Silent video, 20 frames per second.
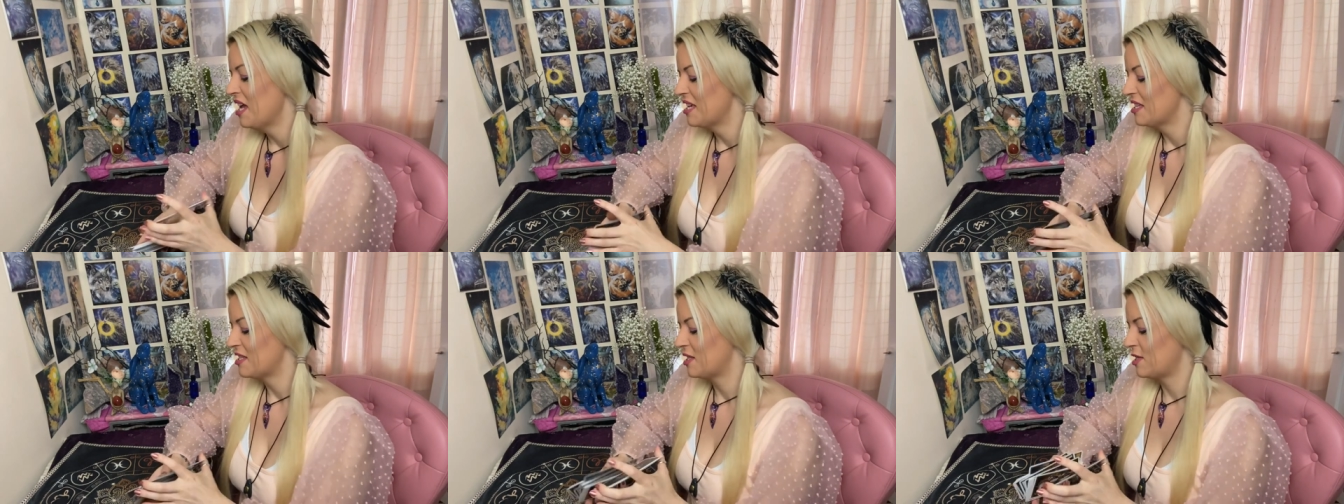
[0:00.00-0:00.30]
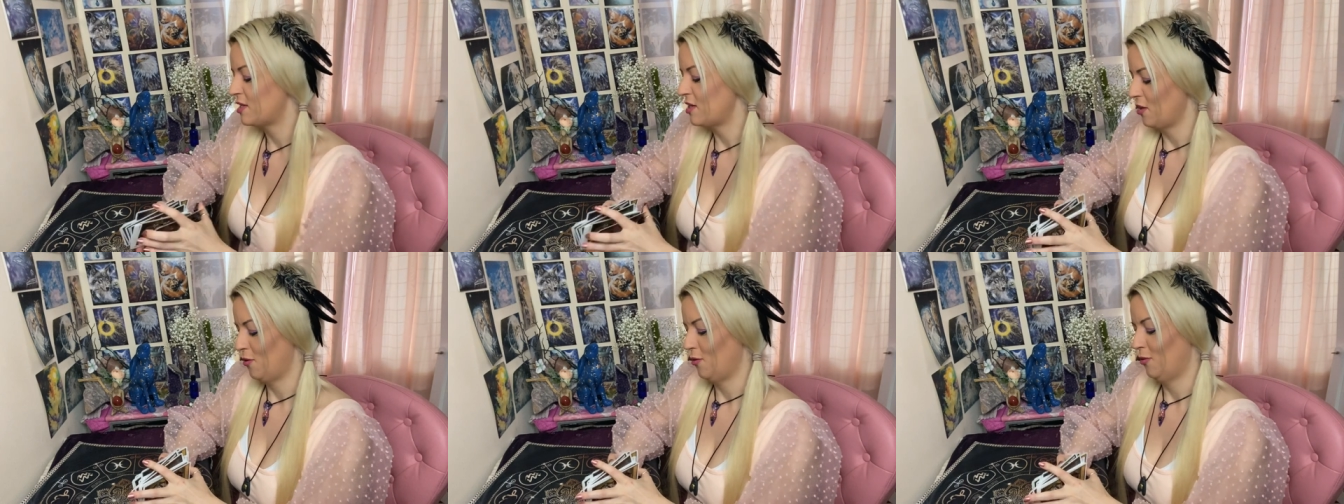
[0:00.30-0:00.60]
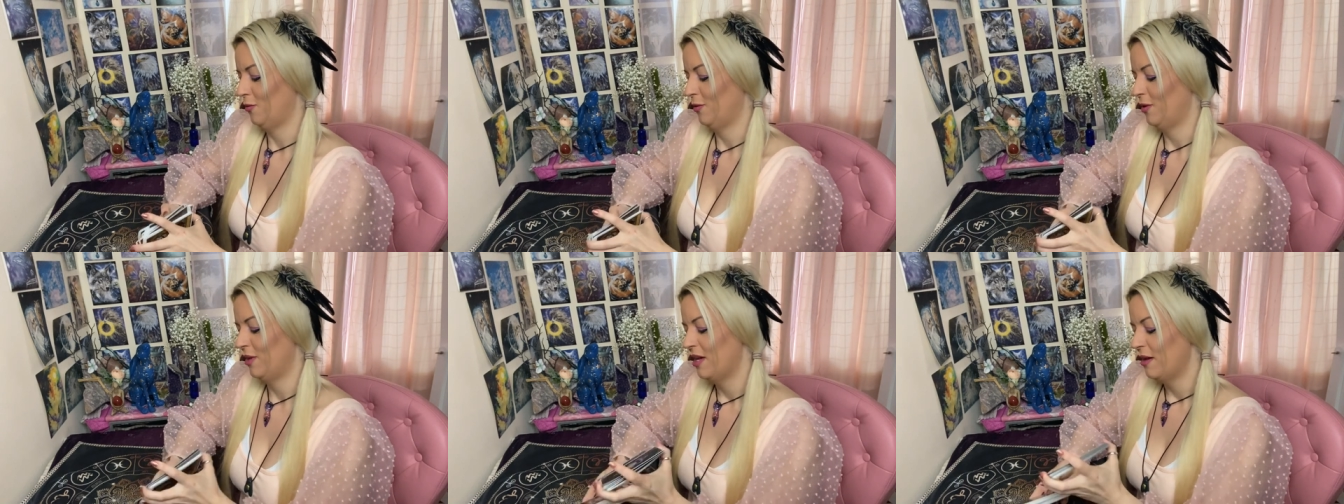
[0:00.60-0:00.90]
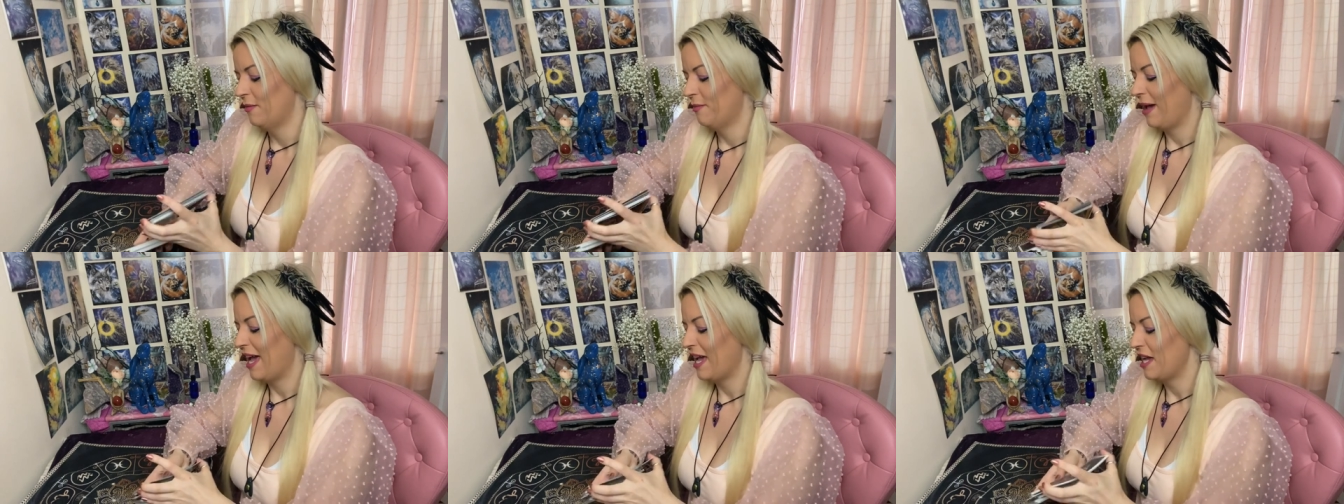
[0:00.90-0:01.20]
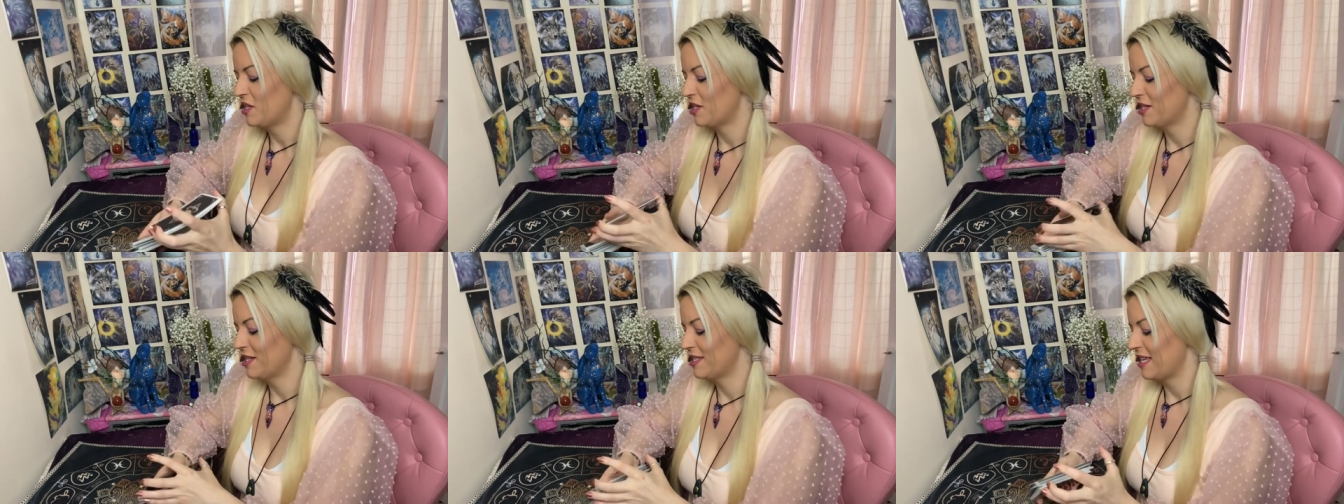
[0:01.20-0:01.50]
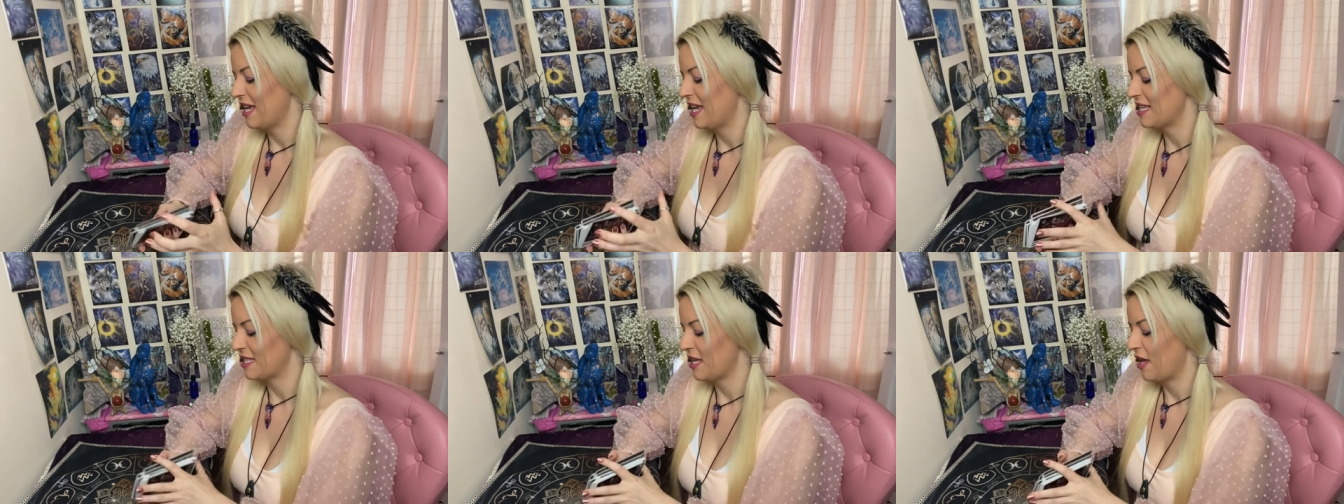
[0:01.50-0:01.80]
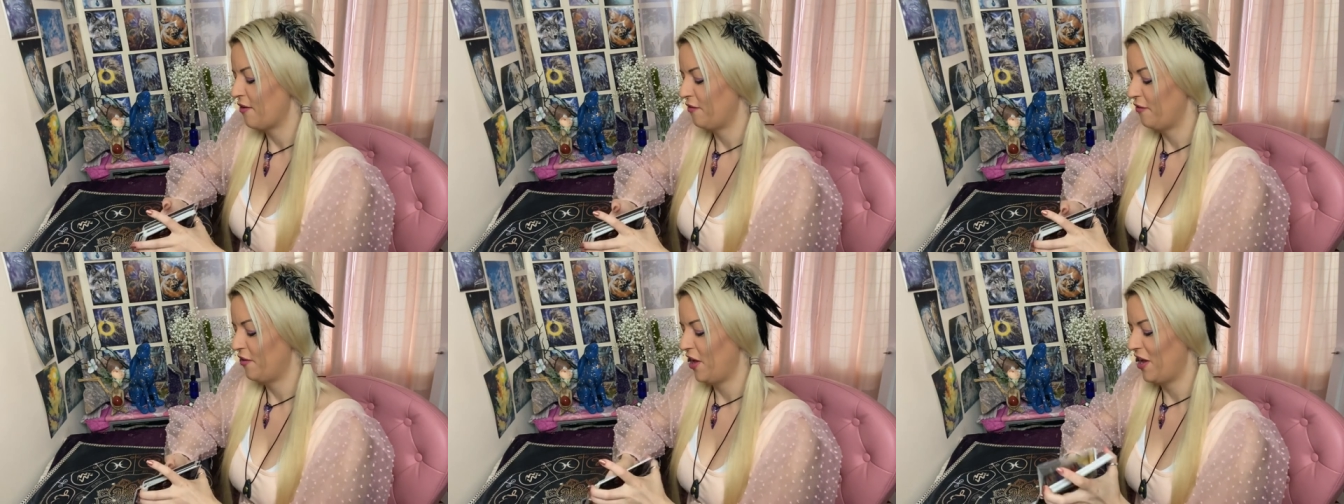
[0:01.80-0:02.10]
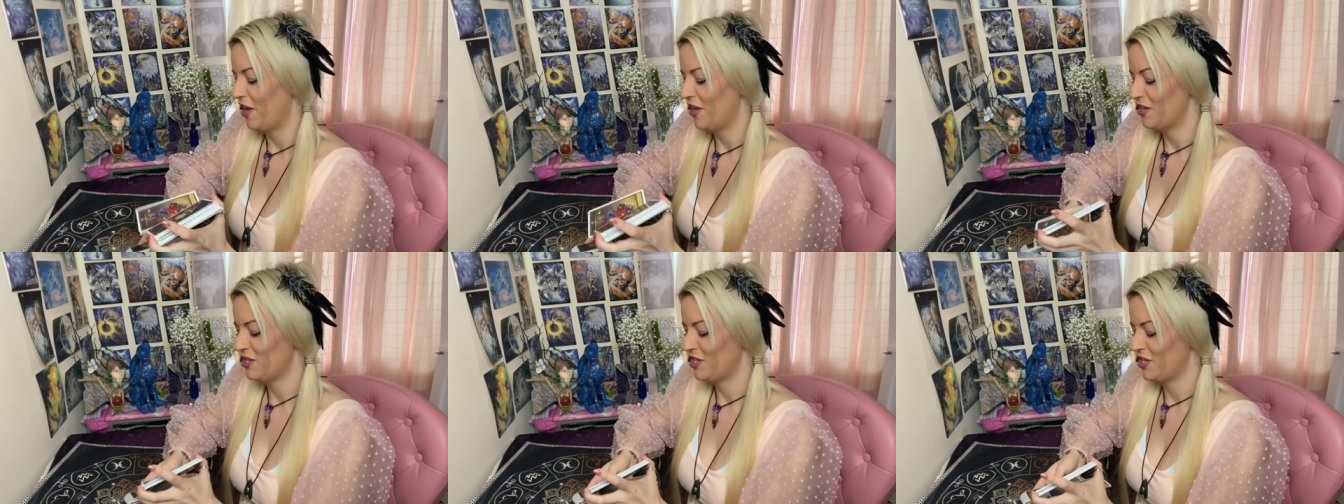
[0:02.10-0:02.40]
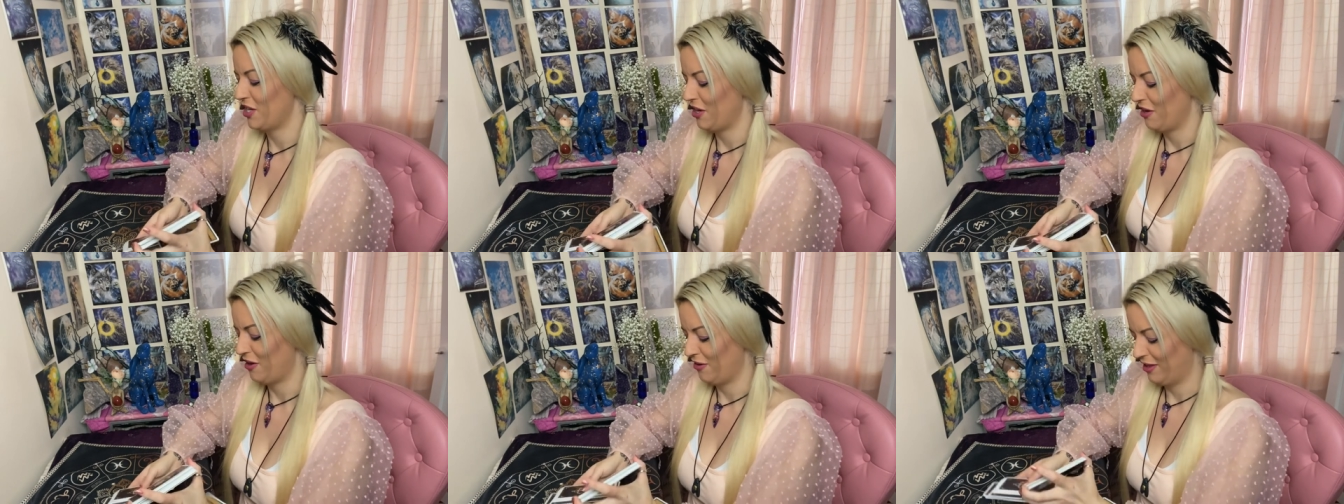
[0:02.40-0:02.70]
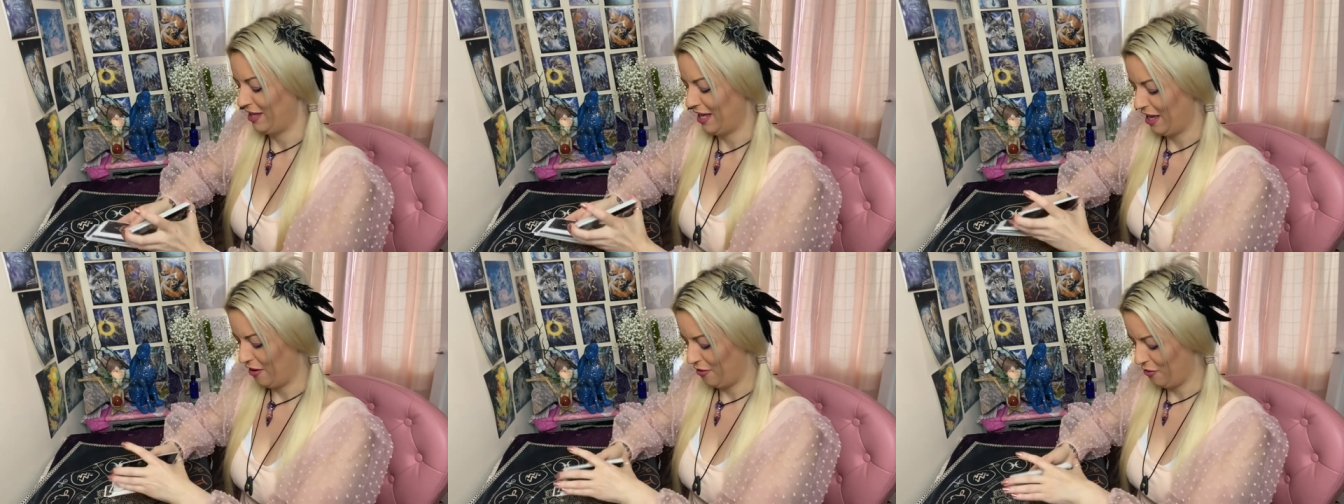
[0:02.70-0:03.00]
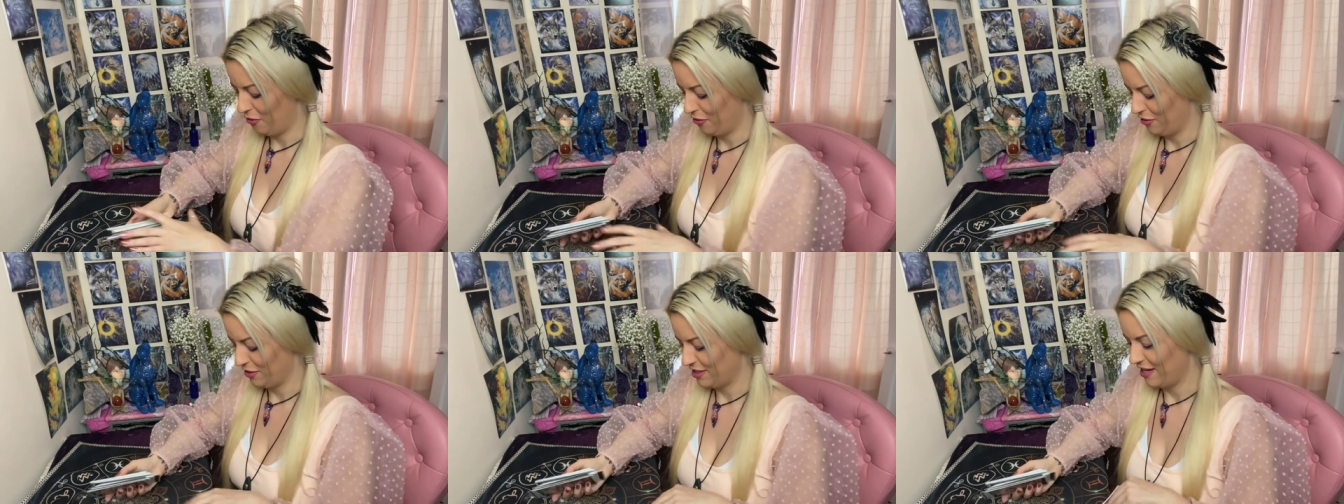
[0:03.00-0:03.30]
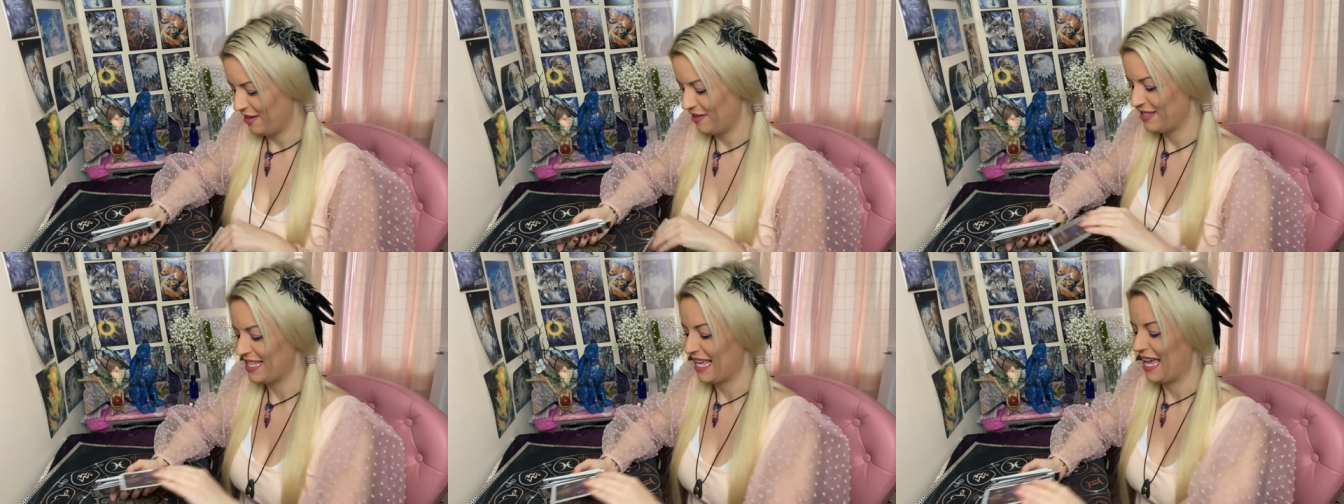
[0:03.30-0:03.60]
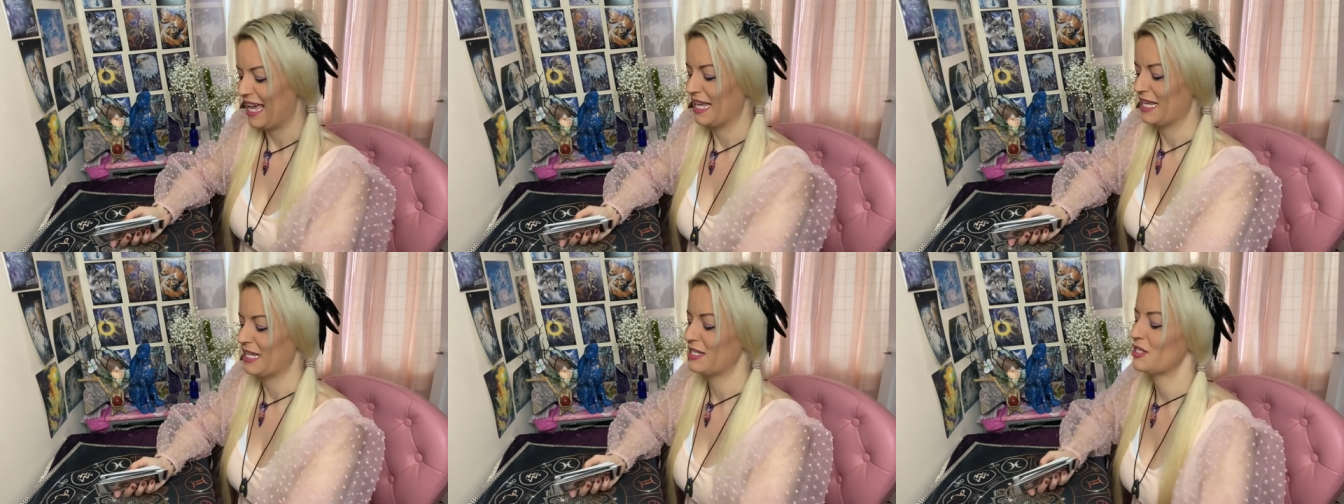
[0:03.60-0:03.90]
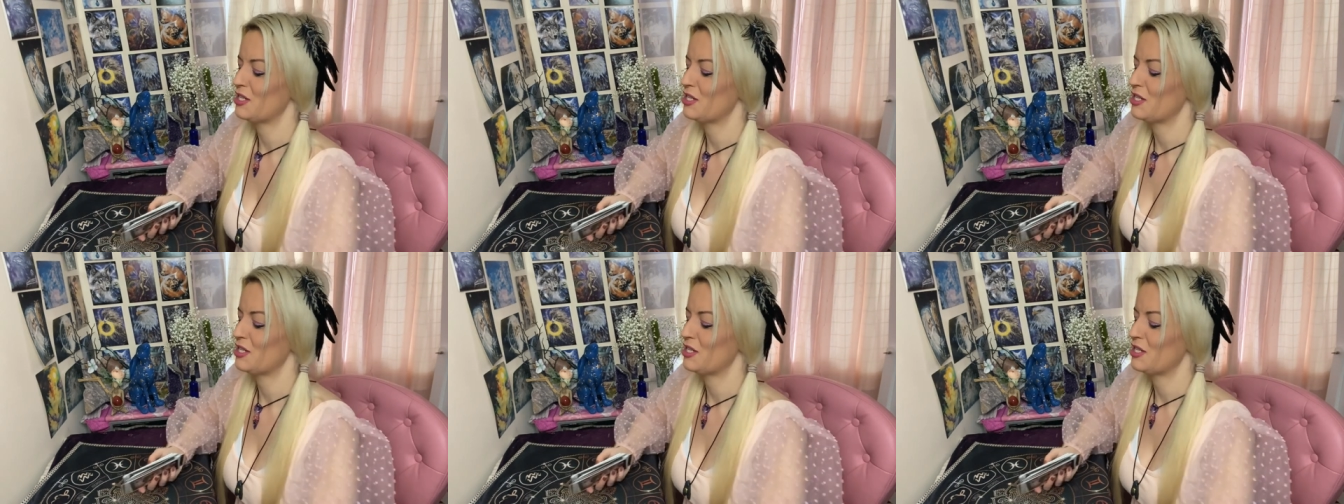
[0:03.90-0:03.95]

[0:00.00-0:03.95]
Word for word: Soon. Patience is a virtue, they are also saying.